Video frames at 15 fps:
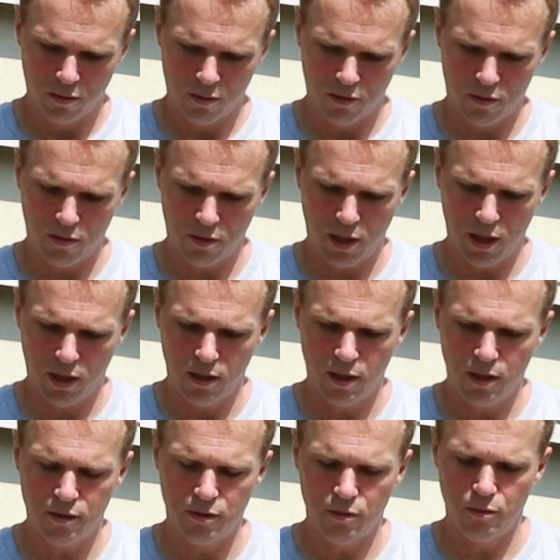slide
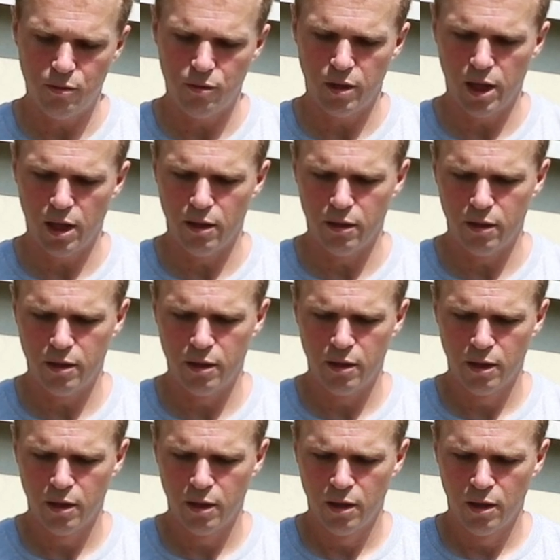these two together.
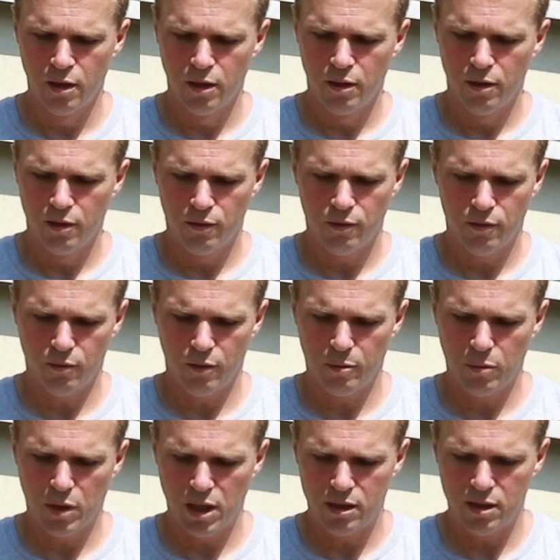So
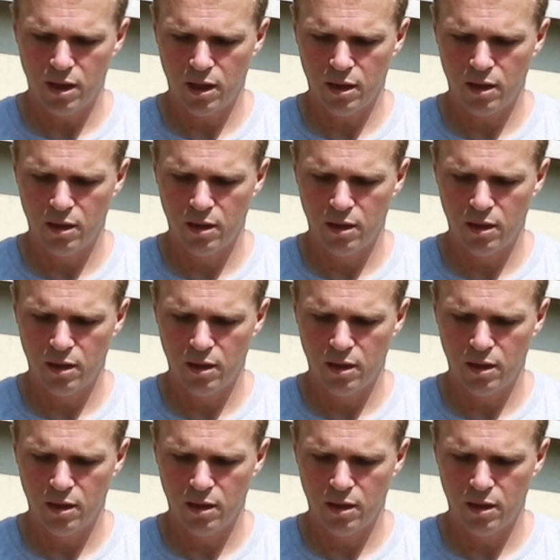I'm guessing